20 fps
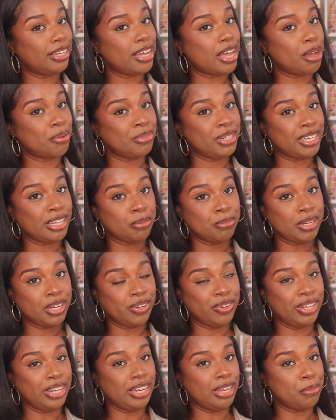Comment down below
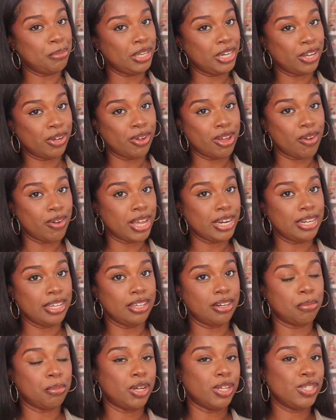and let me know how I did.
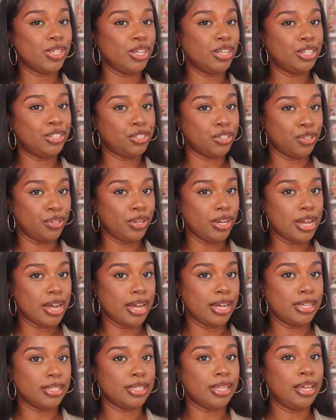I'm also going to show you
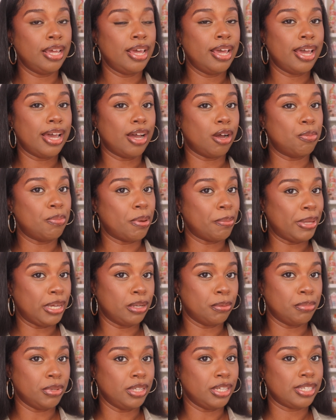guys how my
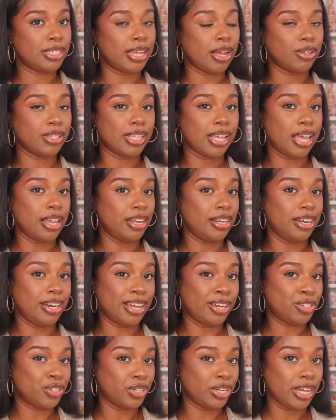makeup looks outside in
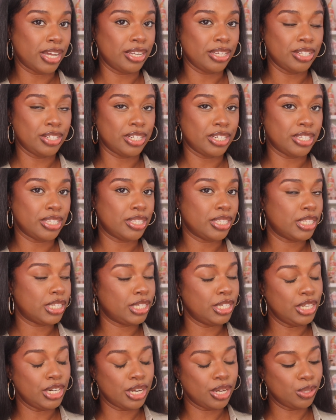natural lighting, just,
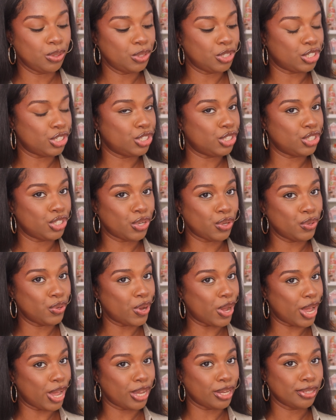you know, just to show you
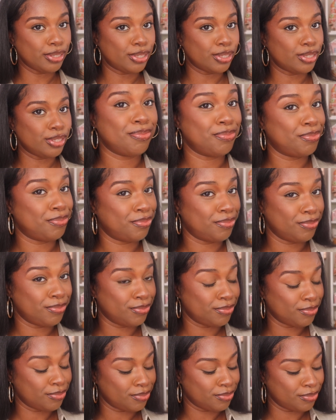guys.
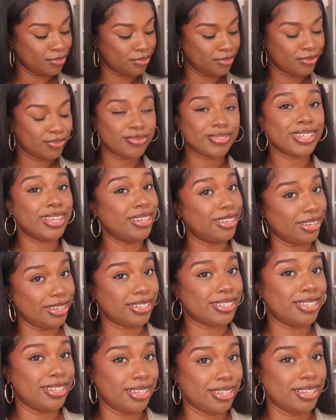It
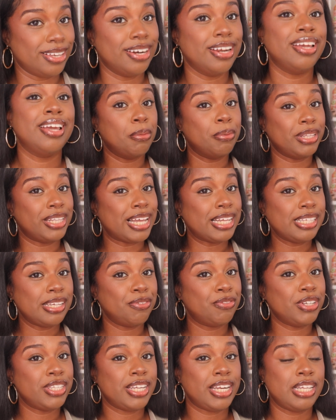looks good. But that's it
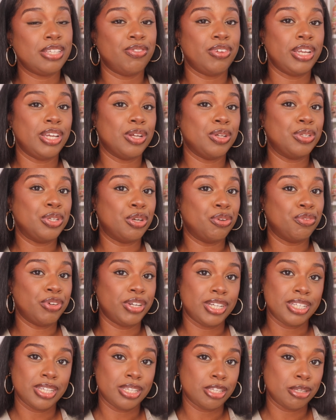for today's video. Don't
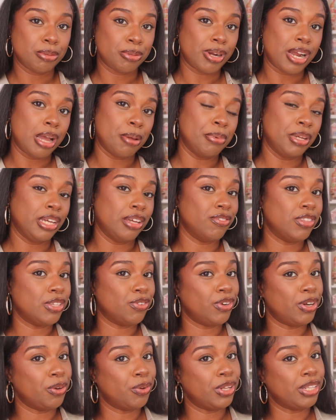forget to subscribe and give this
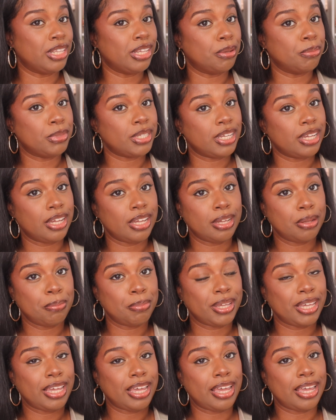video a thumbs up,
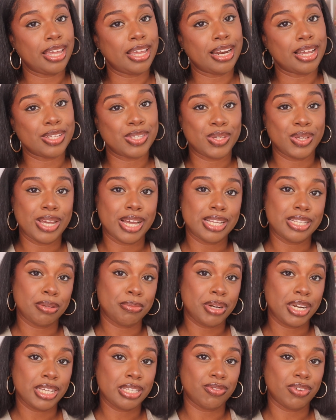and I'll see you guys in
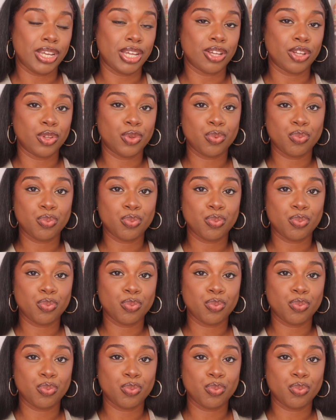my next video.